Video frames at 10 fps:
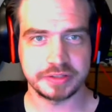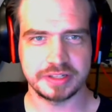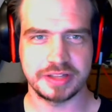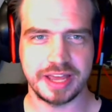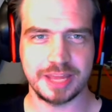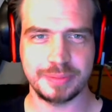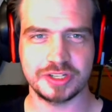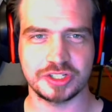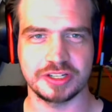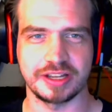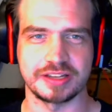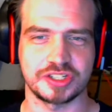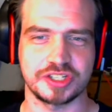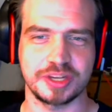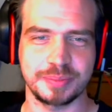ABC has
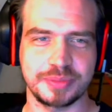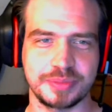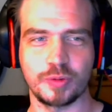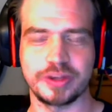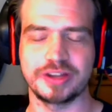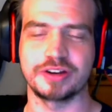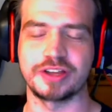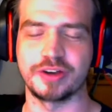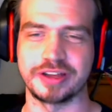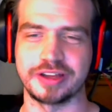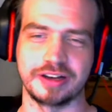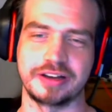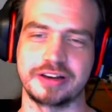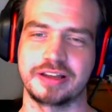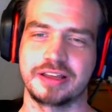something weird going on
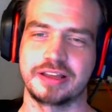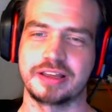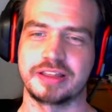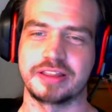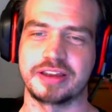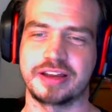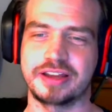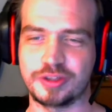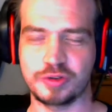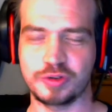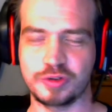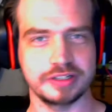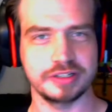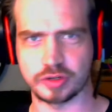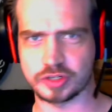that I usually
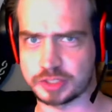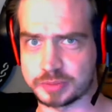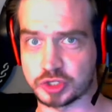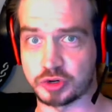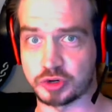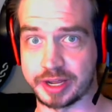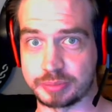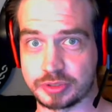don't subscribe to.